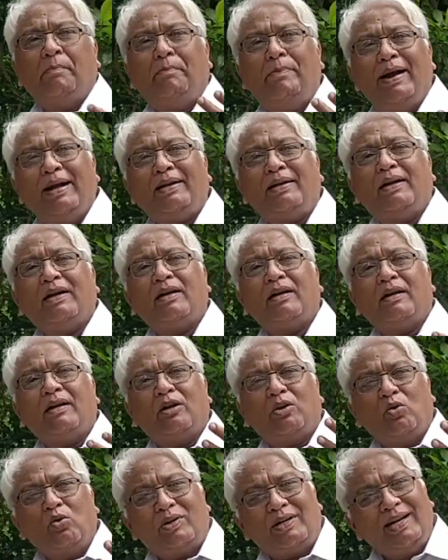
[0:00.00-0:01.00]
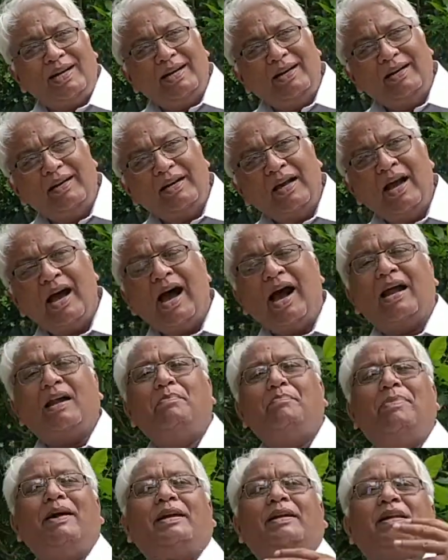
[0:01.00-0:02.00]
better rooting
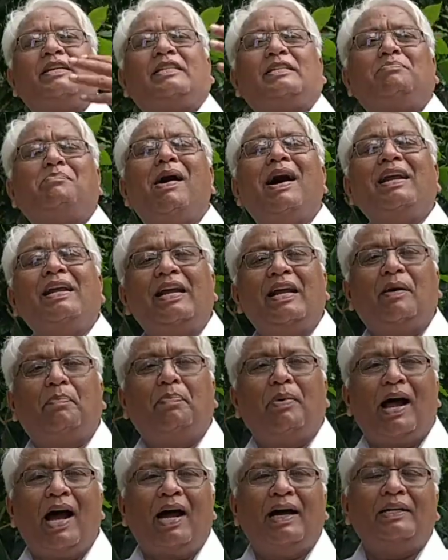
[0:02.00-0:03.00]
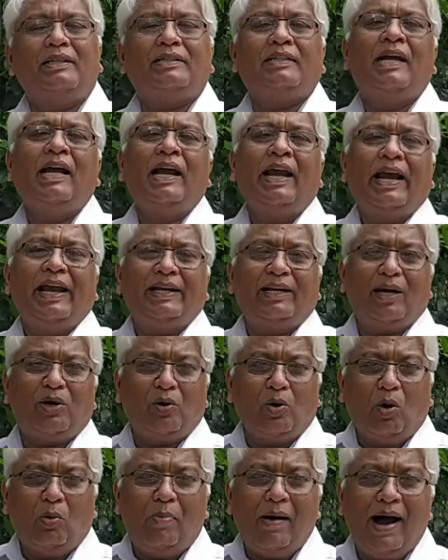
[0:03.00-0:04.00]
and better smiling plants in the
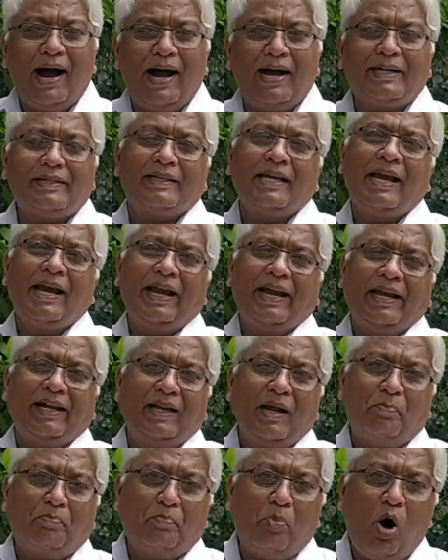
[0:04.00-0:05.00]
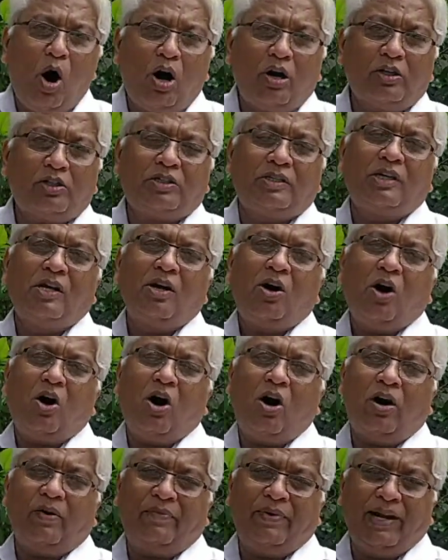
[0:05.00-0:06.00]
grow bags, in the pots,
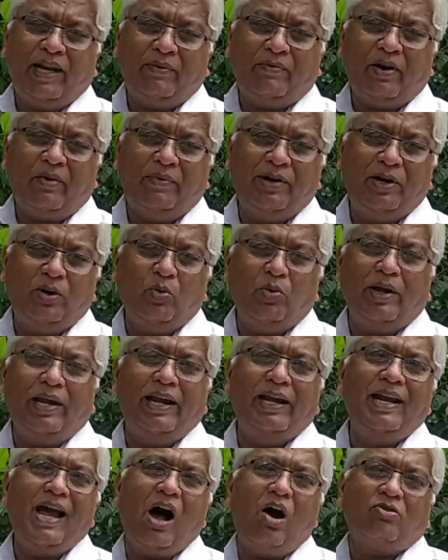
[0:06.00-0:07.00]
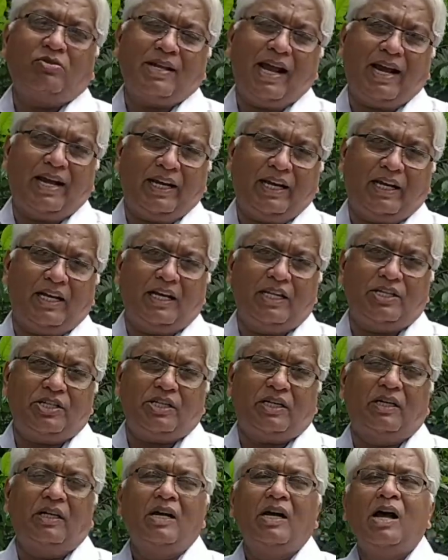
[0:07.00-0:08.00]
or wherever we do in-house
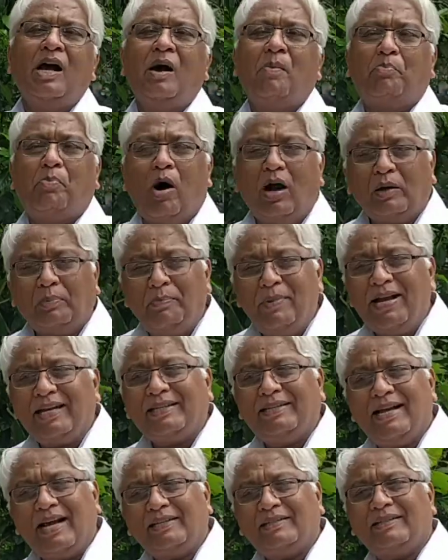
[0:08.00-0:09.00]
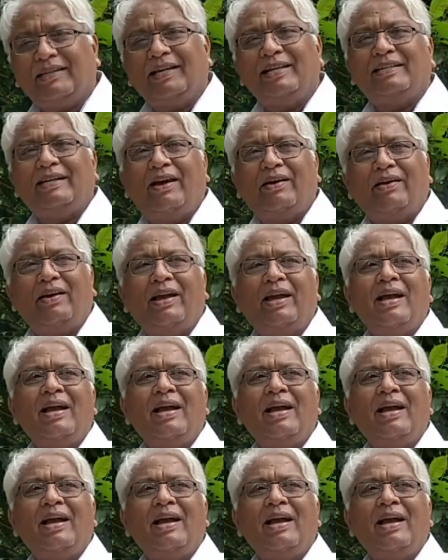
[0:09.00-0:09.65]
agriculture. Potmix thus is a